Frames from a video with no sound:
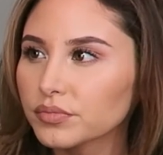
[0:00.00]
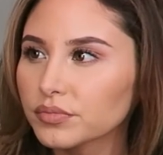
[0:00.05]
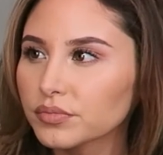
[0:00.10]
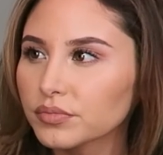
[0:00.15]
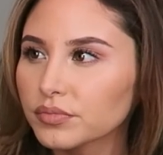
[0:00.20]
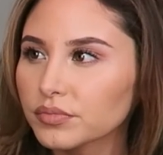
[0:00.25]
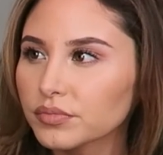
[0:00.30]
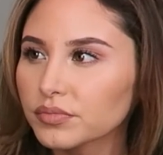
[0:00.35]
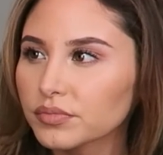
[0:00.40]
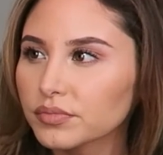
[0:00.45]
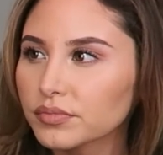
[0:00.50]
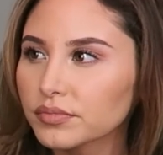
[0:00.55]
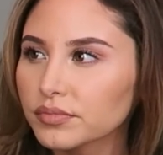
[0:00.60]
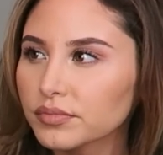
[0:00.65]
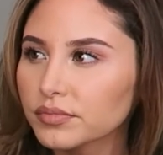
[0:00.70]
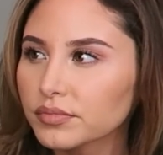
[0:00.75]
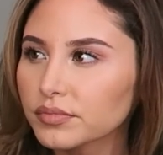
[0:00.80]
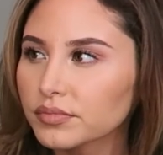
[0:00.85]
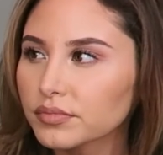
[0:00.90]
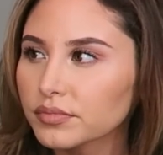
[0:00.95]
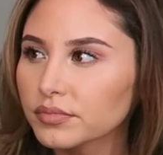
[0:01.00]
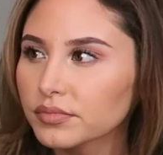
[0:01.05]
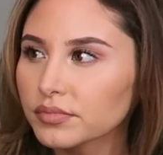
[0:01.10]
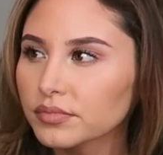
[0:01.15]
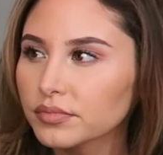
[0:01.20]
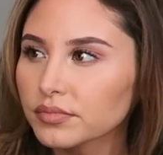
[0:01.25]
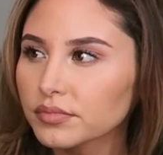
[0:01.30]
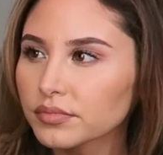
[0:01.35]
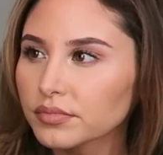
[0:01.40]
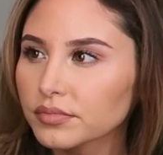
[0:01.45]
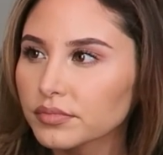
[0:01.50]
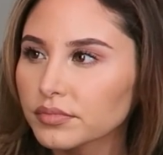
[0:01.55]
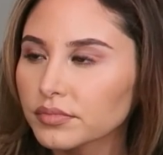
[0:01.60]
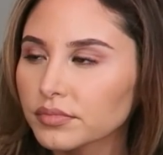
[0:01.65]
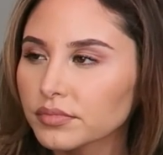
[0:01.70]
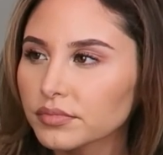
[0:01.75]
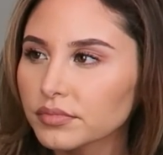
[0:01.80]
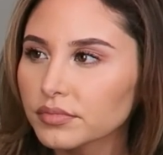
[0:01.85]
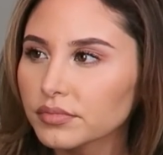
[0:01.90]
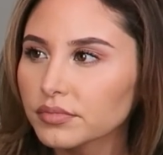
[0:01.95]

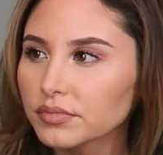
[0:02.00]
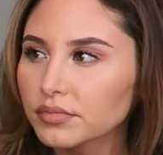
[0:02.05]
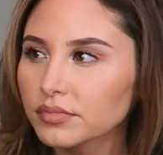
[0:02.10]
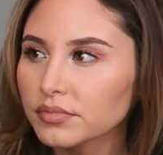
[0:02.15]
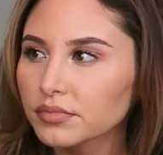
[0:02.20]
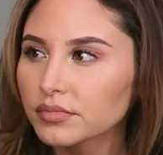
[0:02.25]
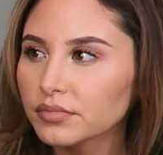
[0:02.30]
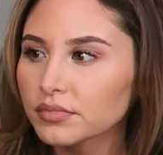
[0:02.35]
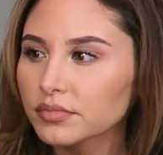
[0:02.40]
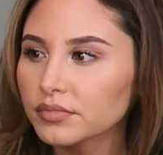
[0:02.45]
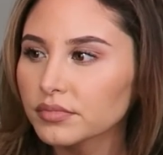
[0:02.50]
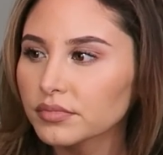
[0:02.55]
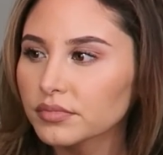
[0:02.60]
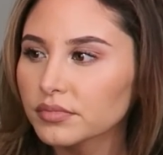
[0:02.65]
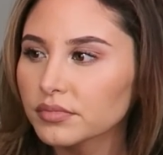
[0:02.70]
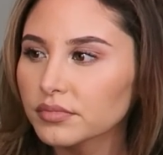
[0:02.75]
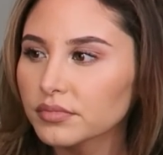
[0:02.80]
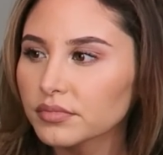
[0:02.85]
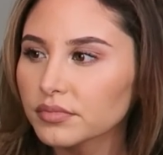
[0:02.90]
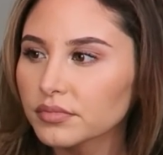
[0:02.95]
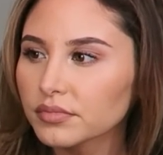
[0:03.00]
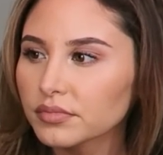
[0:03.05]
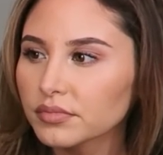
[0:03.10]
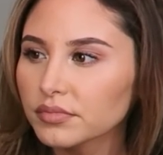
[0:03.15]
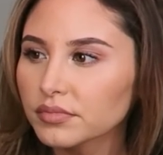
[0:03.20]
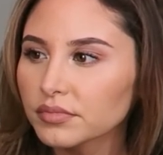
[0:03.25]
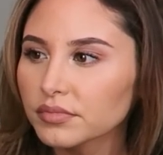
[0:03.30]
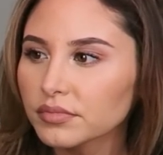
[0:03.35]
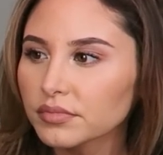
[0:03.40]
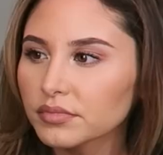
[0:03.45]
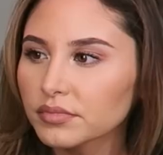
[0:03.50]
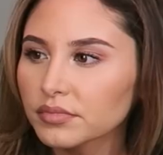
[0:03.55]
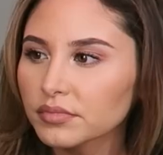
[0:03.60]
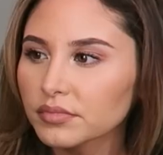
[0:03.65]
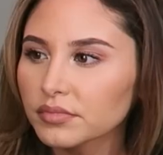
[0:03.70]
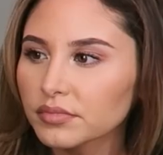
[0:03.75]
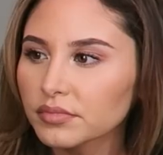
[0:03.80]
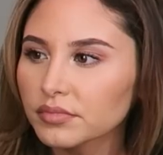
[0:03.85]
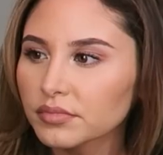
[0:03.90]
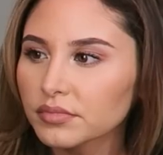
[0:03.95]

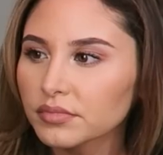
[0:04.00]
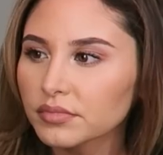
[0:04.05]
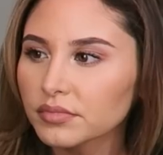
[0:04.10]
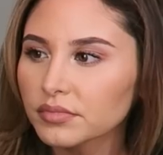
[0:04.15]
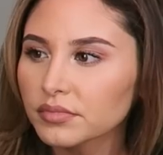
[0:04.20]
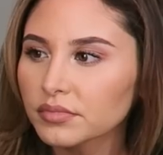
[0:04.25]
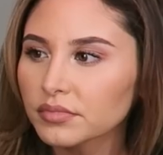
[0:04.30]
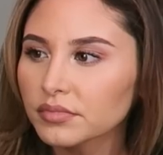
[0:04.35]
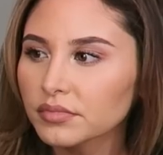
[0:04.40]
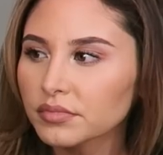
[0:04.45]
(not speaking)